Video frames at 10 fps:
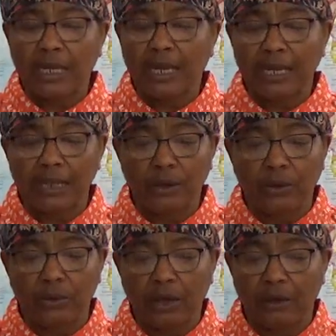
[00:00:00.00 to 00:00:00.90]

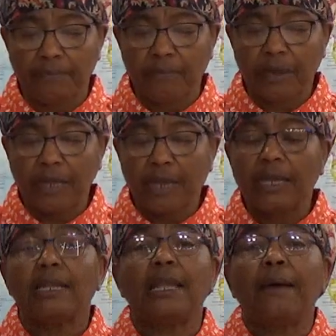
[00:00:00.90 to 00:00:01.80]
Hallelujah.
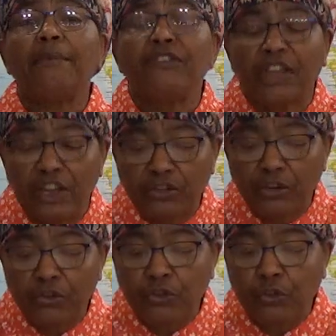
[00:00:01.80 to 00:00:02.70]

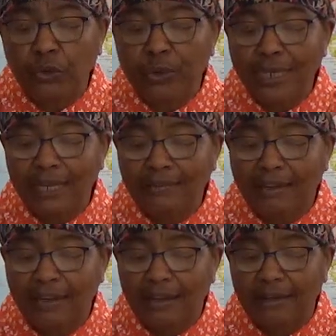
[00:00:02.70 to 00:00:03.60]
Lamentations 2 and
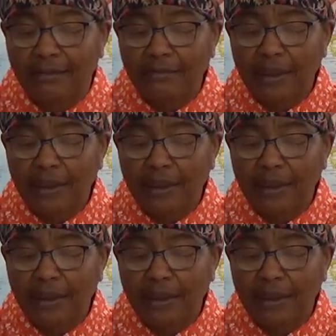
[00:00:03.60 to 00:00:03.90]
18.